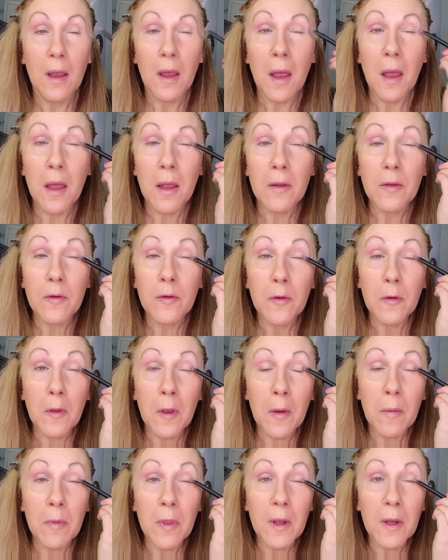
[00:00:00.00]
I'll do the
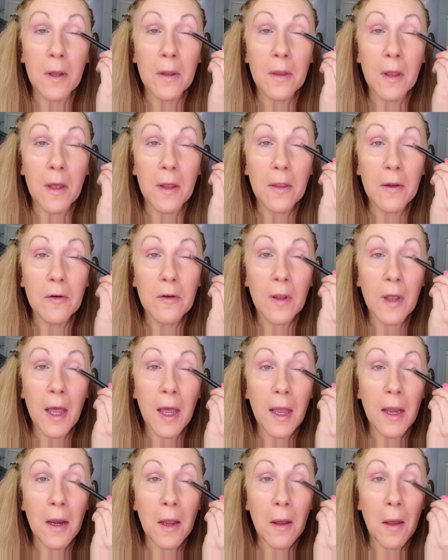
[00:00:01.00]
same thing on the other side.